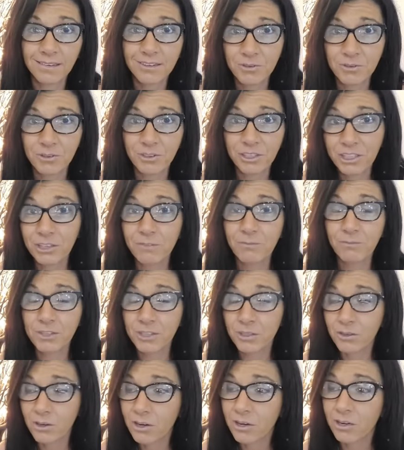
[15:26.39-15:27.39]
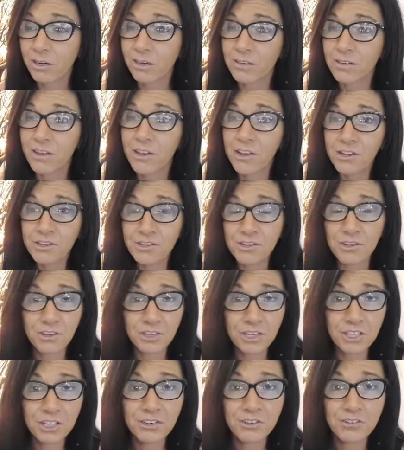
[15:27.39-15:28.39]
It's really good for your heart. So
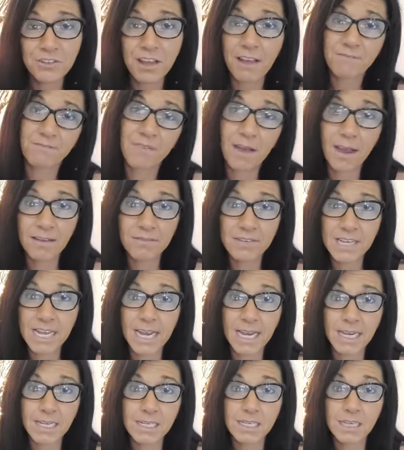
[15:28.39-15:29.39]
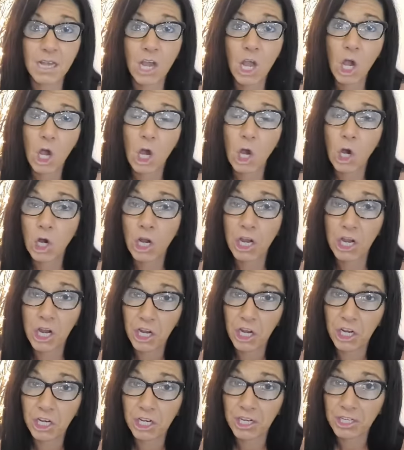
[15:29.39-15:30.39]
you're going to do that five days.
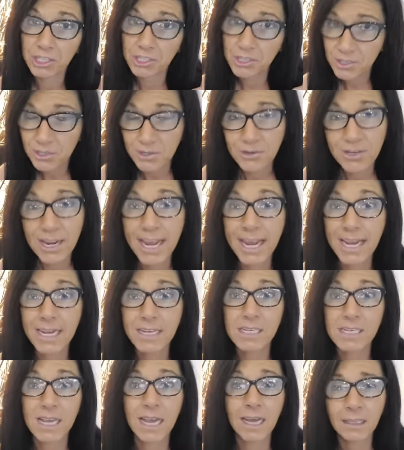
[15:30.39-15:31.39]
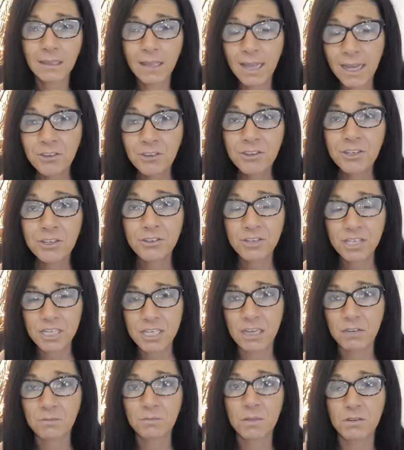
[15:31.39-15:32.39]
On two days, allow
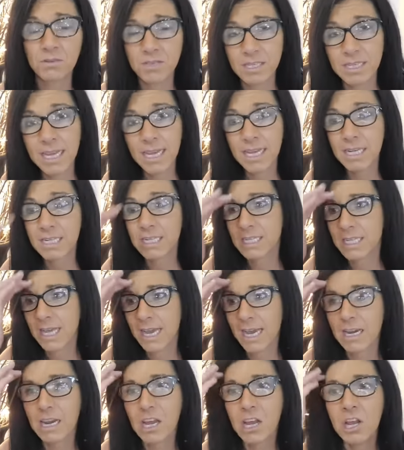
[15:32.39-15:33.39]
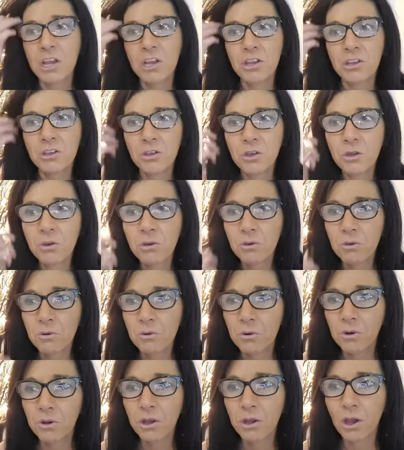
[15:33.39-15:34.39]
yourself those things that
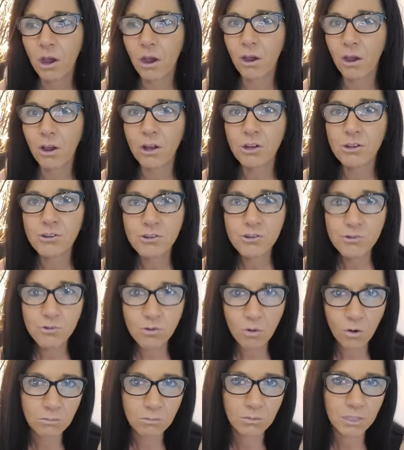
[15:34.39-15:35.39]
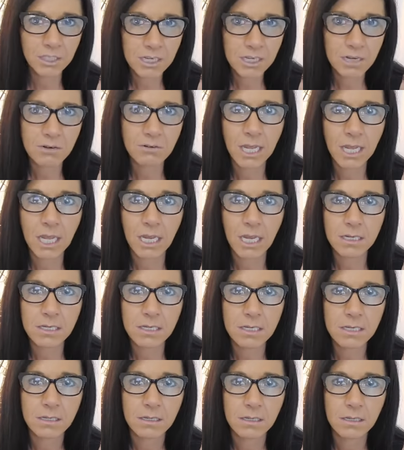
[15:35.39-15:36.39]
you normally don't
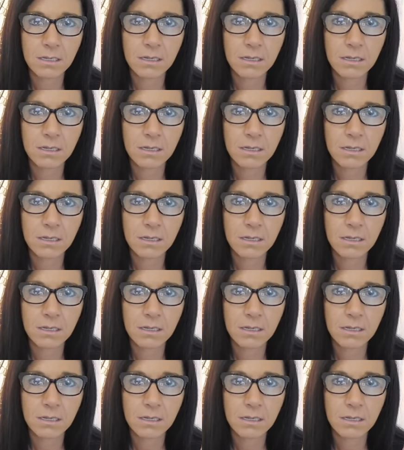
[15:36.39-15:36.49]
eat.